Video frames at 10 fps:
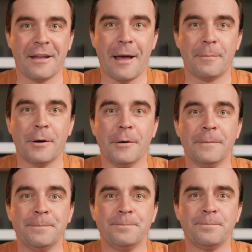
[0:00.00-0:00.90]
Cut Pro.
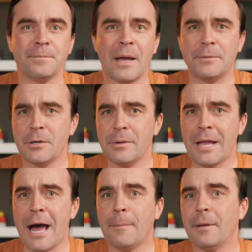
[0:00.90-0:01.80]
I'm sure when
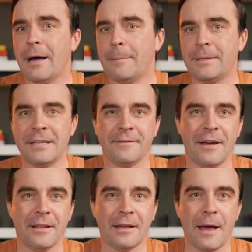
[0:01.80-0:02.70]
Apple updates
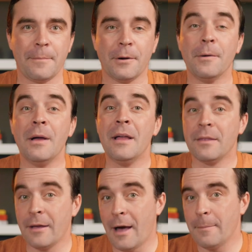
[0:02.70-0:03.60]
Final Cut Pro,
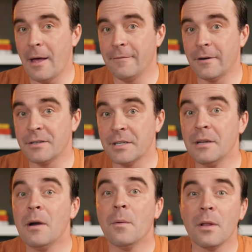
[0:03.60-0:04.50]
the iPad version
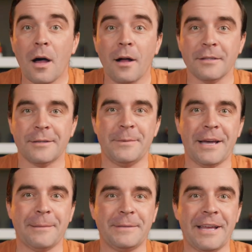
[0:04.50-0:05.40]
will also be
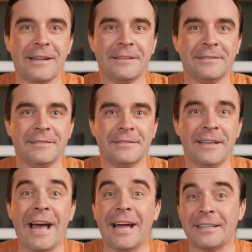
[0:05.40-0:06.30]
updated.
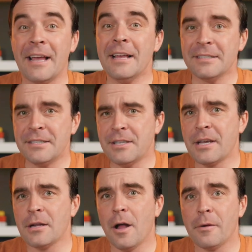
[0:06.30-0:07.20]
And since you
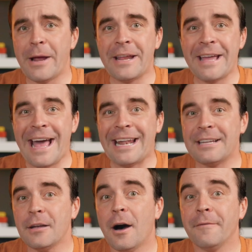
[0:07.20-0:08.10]
can already
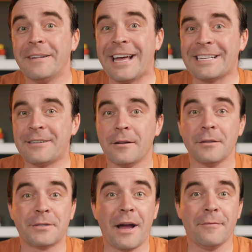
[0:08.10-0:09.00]
edit off an external
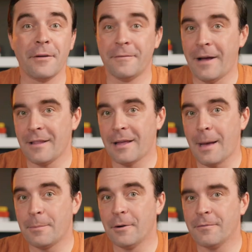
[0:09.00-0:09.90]
drive on Final
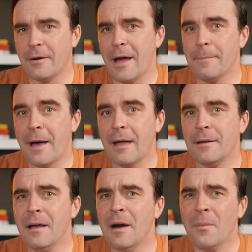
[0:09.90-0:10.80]
Cut Pro for iPad,
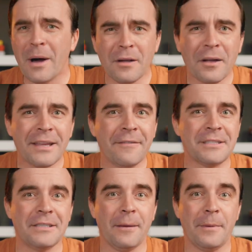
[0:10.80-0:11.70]
why not give
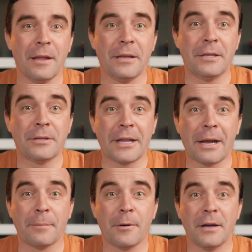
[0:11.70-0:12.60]
us the ability to take
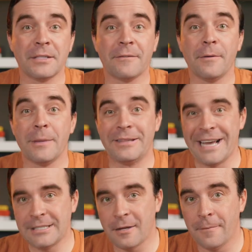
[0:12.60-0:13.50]
our project from the
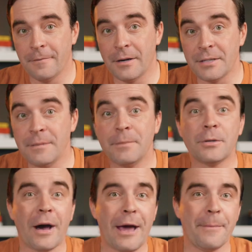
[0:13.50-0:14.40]
desktop version to
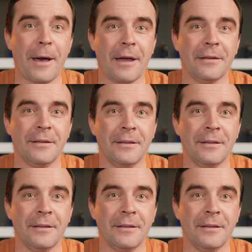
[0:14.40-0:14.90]
iPad?